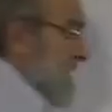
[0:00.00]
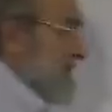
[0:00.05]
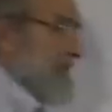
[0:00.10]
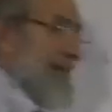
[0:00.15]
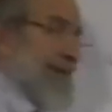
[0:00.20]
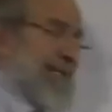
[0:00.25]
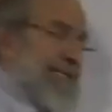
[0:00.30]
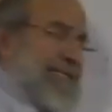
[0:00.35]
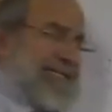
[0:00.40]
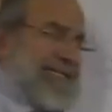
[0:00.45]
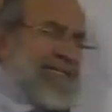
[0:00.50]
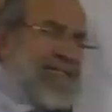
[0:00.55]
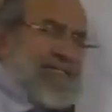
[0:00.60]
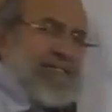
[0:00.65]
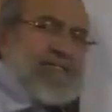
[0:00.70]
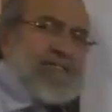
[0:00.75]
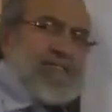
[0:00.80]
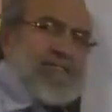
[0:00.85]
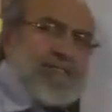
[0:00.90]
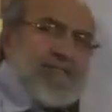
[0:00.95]
Now the idea
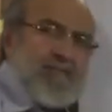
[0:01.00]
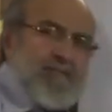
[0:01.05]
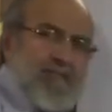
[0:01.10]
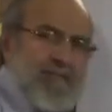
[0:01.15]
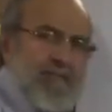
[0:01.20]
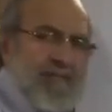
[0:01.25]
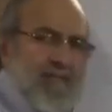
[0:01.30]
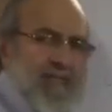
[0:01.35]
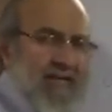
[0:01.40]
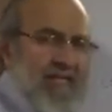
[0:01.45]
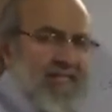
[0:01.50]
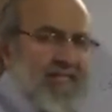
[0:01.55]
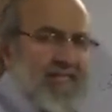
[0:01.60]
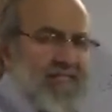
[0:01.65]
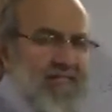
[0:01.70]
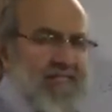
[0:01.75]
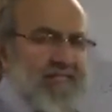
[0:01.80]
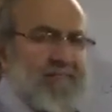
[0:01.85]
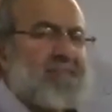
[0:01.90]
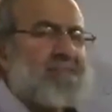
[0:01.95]
is
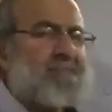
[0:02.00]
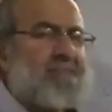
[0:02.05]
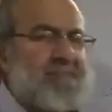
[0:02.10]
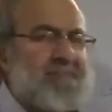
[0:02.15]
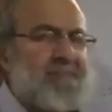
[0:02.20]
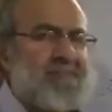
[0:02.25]
that